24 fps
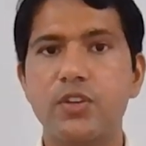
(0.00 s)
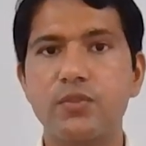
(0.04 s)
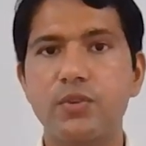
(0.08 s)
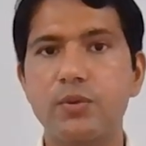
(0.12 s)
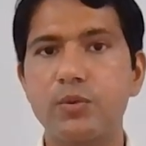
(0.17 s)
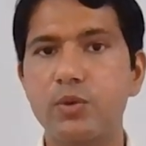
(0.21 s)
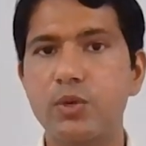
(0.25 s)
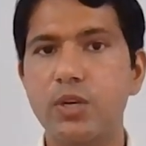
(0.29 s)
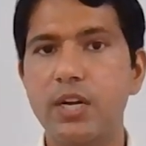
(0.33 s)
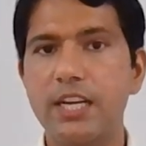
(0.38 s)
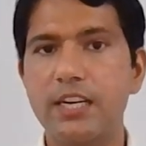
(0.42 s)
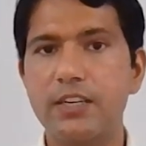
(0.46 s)
We
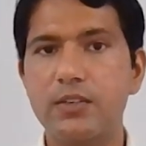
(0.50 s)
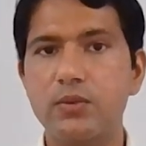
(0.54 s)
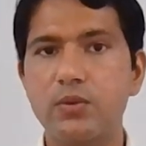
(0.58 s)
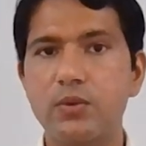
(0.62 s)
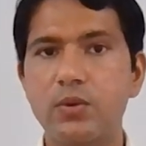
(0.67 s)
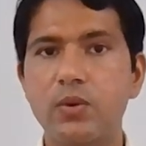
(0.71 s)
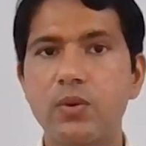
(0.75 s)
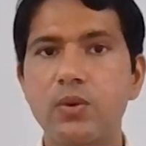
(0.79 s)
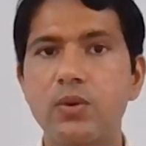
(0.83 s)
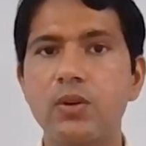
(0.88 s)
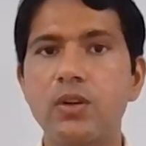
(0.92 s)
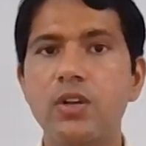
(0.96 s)
would like to
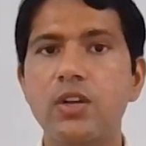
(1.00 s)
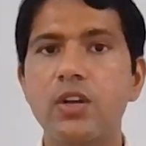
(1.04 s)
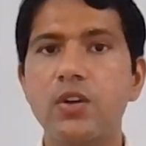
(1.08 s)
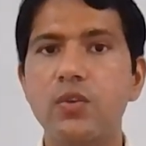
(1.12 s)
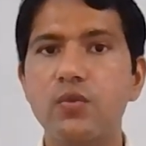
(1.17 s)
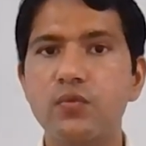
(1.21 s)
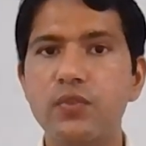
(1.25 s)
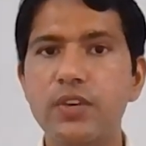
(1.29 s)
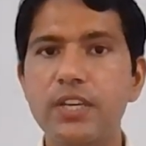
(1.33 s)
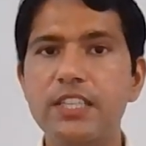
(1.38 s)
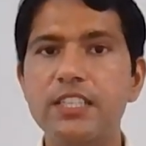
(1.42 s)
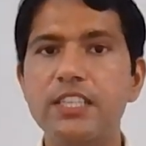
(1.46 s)
know
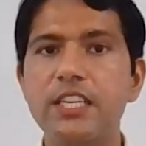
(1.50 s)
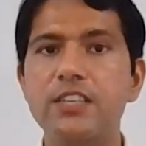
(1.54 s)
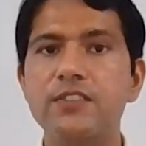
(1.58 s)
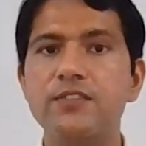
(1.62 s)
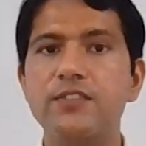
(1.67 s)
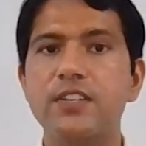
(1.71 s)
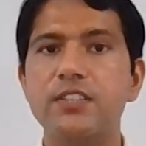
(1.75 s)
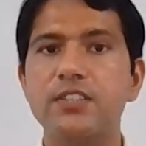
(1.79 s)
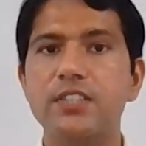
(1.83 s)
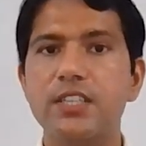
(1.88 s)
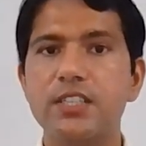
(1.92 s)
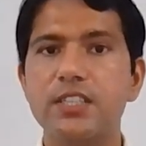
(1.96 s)
which
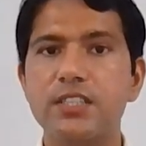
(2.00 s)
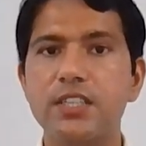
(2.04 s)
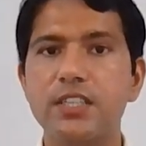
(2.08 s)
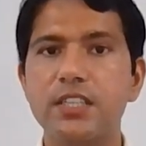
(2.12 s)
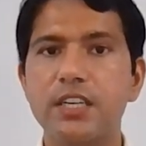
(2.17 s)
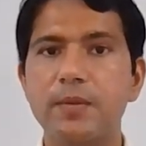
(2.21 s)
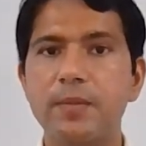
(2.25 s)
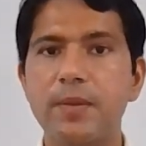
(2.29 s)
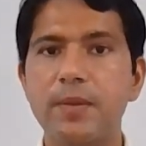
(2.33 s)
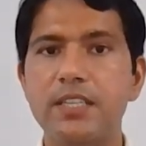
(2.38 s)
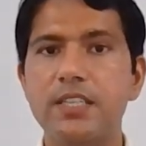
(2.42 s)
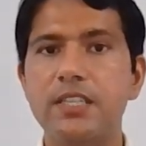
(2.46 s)
infrastructure
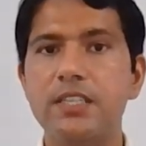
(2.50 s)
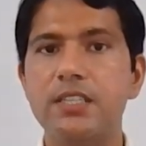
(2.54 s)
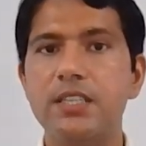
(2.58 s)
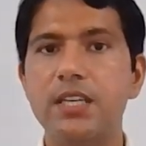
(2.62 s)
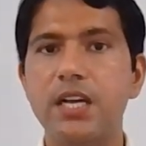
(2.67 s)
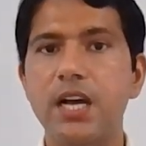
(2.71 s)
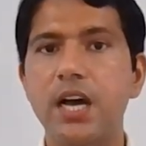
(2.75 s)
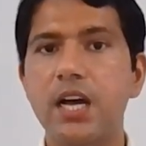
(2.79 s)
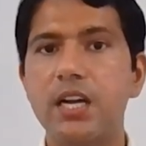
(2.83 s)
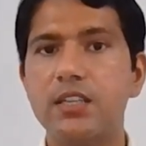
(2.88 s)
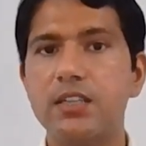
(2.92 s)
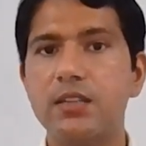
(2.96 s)
damages
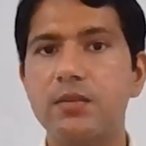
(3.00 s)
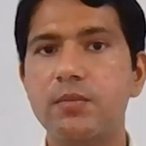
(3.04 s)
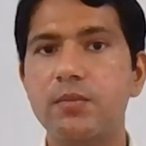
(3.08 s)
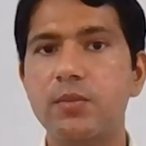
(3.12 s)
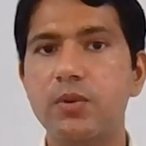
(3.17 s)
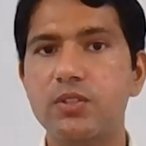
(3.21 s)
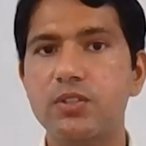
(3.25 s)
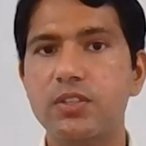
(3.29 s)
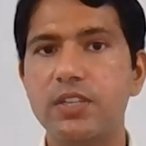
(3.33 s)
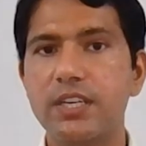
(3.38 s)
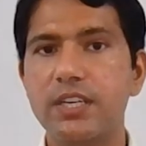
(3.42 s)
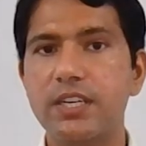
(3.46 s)
are the
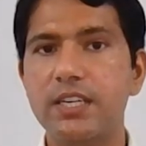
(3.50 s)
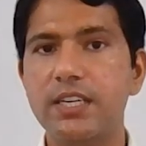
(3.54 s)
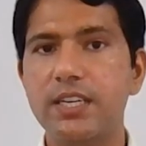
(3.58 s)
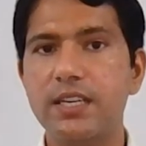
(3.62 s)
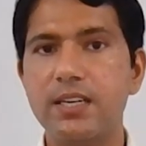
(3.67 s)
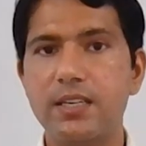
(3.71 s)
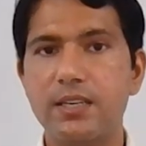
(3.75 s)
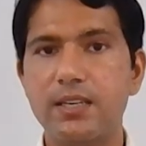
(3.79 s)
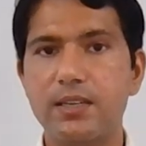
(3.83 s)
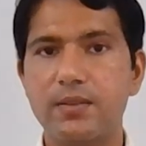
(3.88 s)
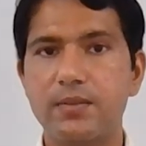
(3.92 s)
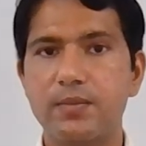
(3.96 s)
most
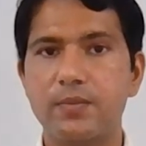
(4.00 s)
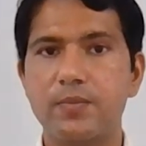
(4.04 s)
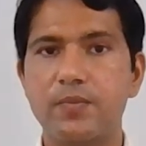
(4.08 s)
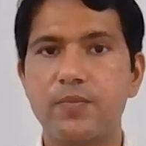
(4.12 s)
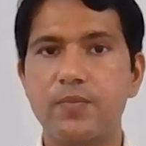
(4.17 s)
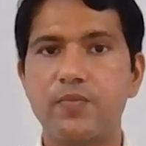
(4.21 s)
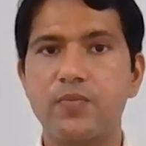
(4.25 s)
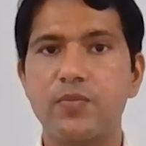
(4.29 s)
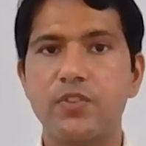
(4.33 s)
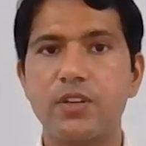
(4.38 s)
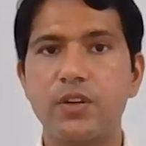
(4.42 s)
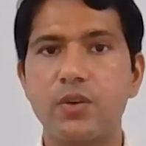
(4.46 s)
critical,
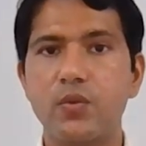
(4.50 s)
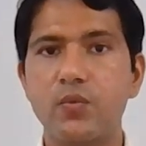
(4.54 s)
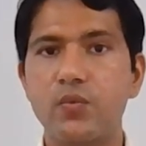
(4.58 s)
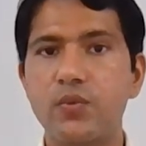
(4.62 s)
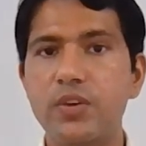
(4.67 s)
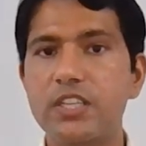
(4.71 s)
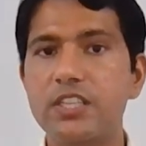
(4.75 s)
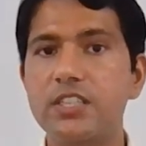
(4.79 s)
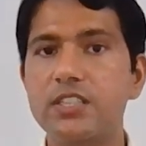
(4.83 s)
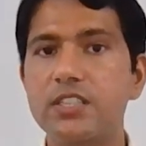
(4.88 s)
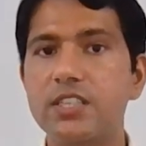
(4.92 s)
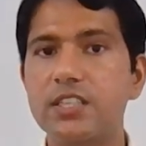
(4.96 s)

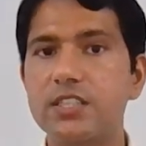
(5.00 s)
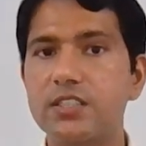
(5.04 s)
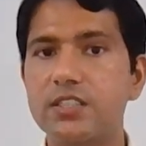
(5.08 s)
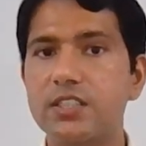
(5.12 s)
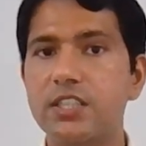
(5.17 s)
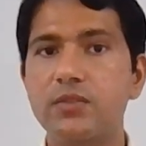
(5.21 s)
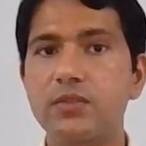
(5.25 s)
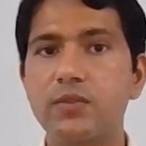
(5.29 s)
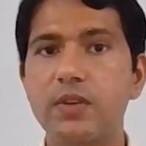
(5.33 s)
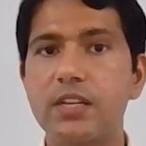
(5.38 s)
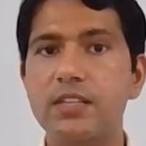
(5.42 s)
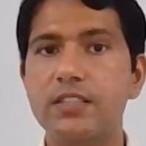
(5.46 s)
which
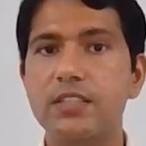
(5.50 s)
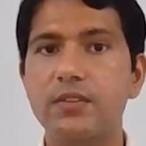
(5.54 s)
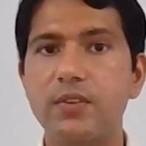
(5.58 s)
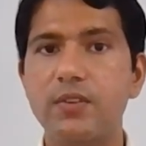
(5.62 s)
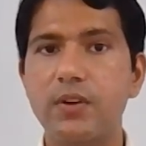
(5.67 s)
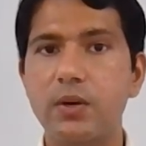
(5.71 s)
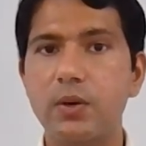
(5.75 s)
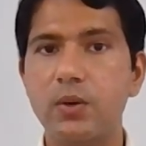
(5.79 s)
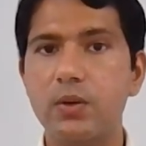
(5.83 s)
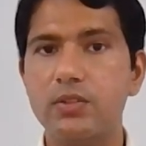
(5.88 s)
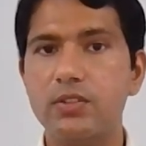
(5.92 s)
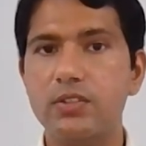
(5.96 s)
industries will suffer
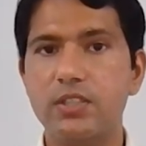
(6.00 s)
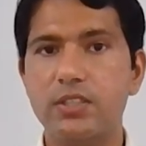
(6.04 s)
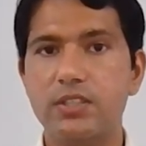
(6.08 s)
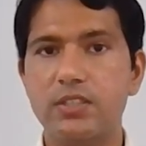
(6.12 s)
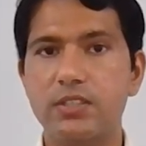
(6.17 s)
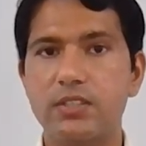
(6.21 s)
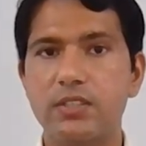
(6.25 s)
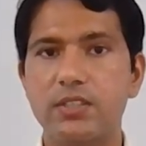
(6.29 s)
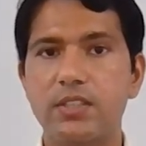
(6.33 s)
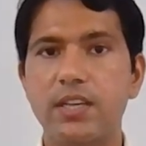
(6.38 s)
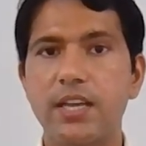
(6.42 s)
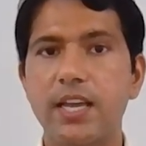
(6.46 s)

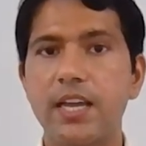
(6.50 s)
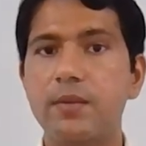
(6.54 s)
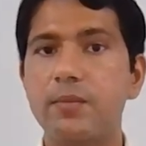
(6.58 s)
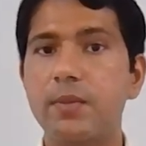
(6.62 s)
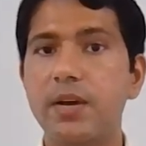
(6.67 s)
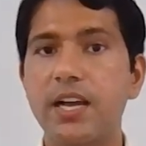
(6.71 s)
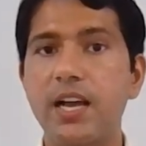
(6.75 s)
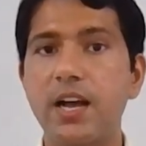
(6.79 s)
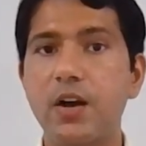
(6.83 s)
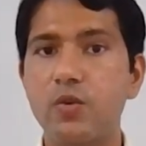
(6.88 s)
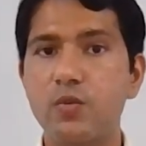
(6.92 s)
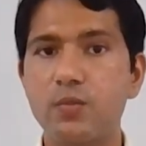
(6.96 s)
losses, and by
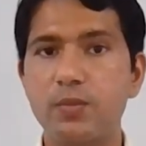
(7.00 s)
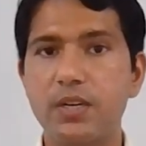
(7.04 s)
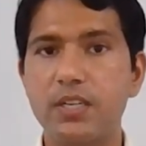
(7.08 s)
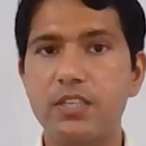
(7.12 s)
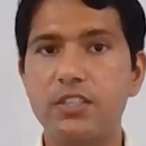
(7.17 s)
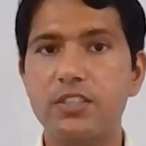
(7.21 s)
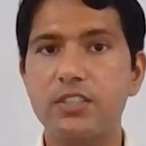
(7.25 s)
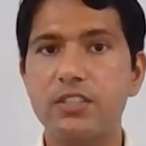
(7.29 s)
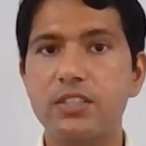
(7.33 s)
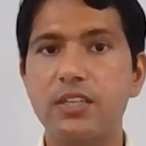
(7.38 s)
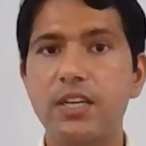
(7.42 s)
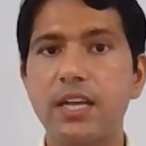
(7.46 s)
how
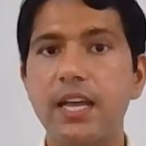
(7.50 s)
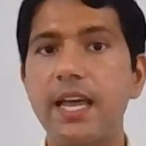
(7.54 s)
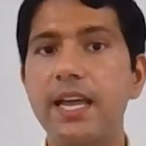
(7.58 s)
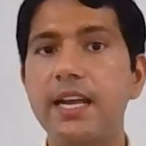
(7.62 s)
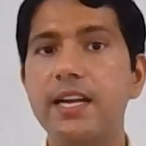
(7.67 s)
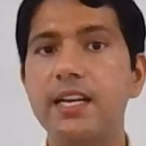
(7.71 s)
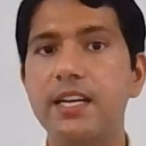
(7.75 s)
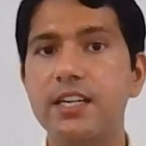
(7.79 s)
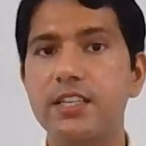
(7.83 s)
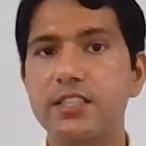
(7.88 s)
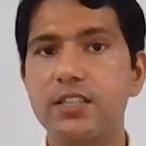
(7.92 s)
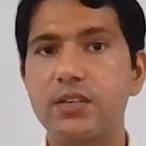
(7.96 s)
much
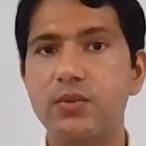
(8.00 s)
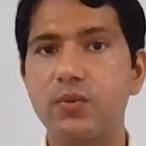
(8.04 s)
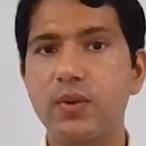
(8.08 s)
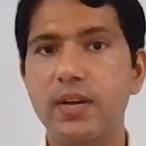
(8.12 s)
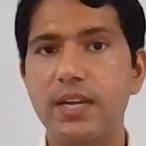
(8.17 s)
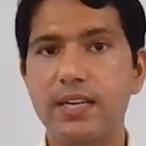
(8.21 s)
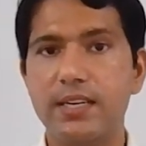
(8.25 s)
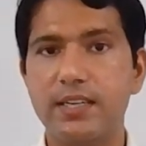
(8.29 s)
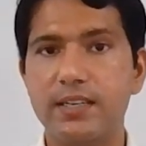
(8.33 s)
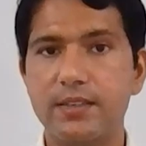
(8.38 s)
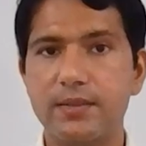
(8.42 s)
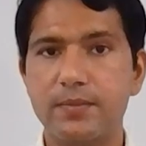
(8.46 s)
and until
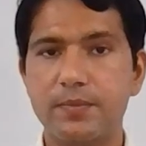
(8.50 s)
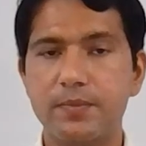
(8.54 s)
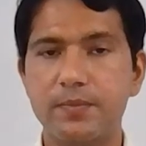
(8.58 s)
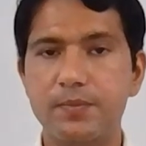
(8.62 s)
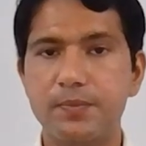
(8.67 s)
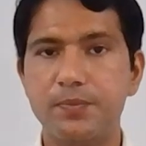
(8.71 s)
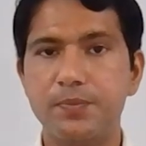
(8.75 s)
when.